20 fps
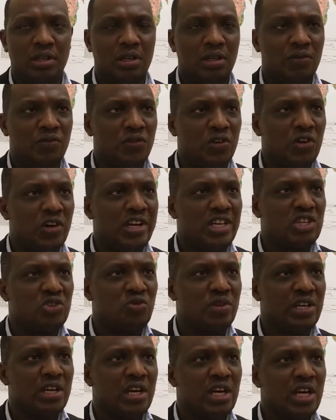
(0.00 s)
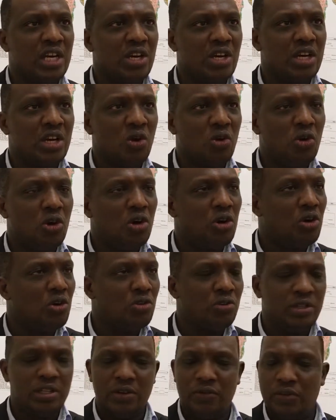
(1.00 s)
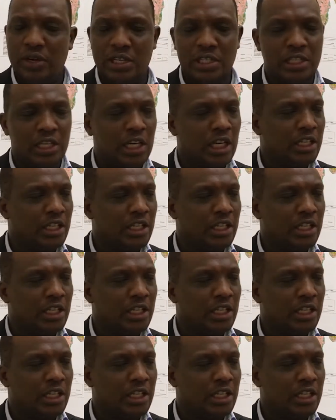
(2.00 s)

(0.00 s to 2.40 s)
forestry, all different